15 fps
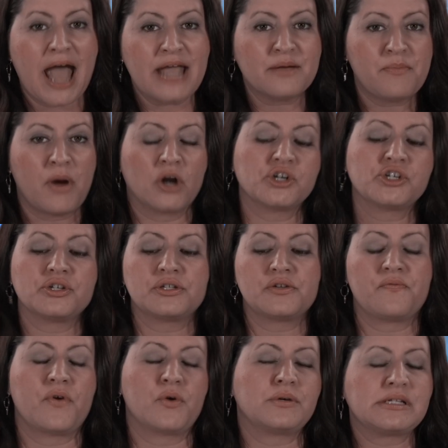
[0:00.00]
I am partial
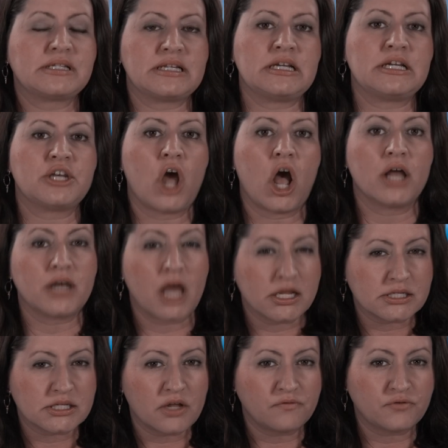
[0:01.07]
to focusing on
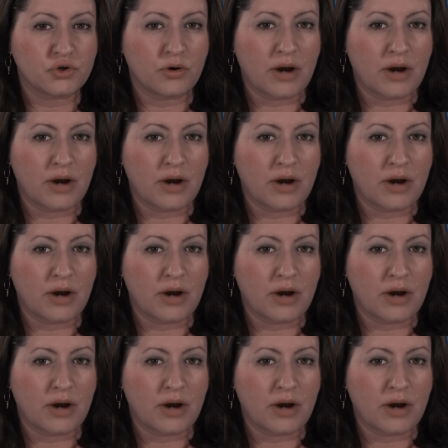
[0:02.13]
unsolved